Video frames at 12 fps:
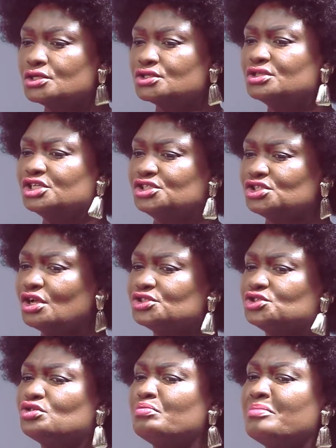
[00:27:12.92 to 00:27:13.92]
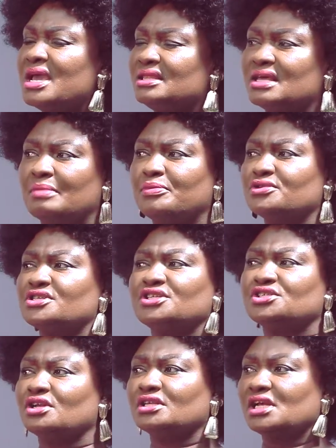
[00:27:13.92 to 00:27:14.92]
So the church should make their
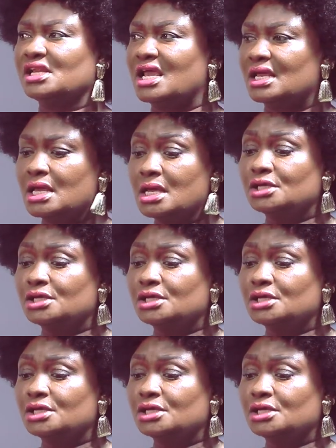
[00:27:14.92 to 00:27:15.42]
position clear.